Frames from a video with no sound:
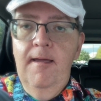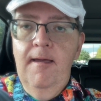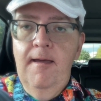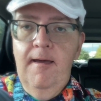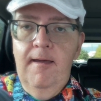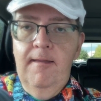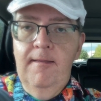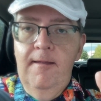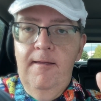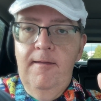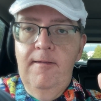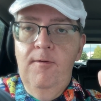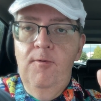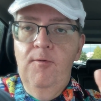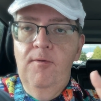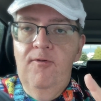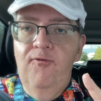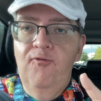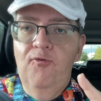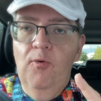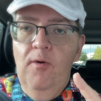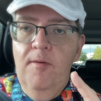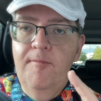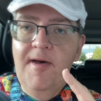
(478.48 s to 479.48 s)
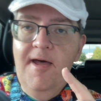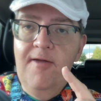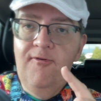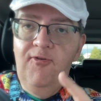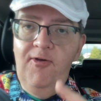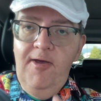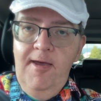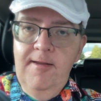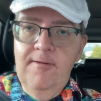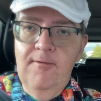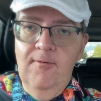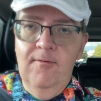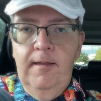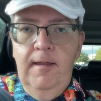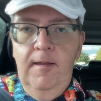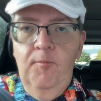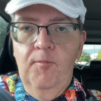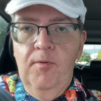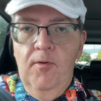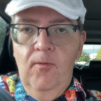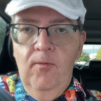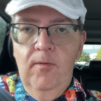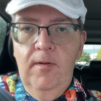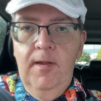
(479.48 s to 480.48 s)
and that you enjoy my channel. Keep on